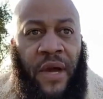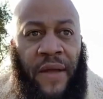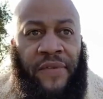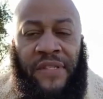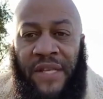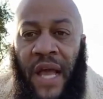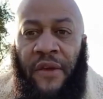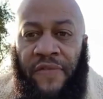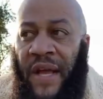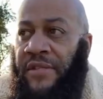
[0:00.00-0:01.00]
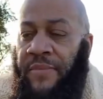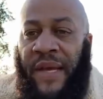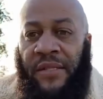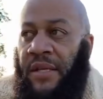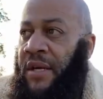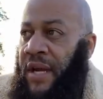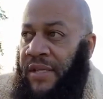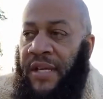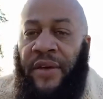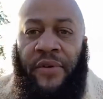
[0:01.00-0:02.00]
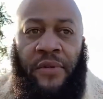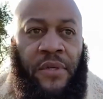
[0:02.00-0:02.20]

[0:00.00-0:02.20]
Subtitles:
have to sacrifice to make it to the next level.